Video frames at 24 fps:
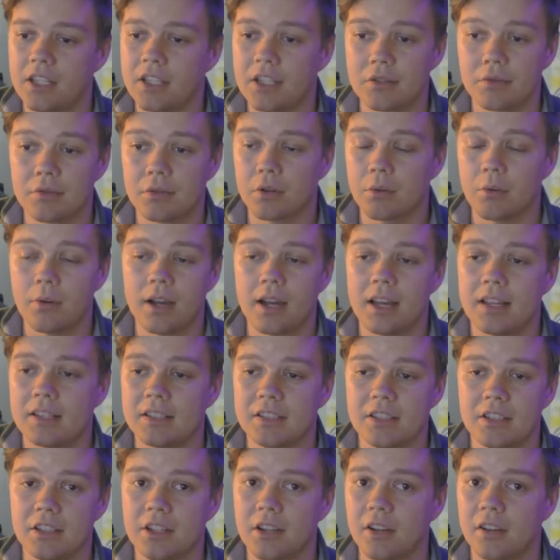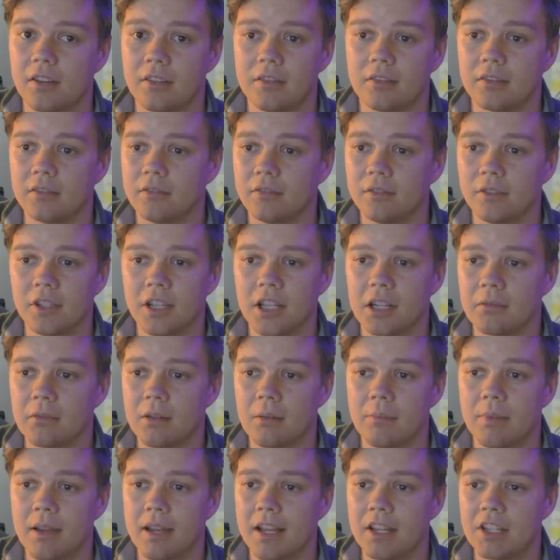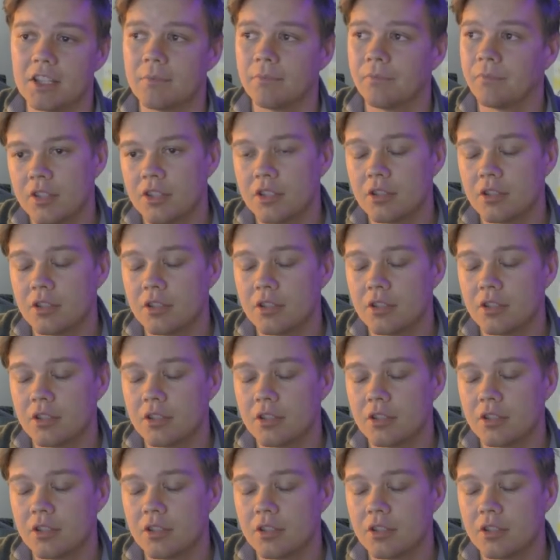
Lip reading: It just requires that you go look at a web page.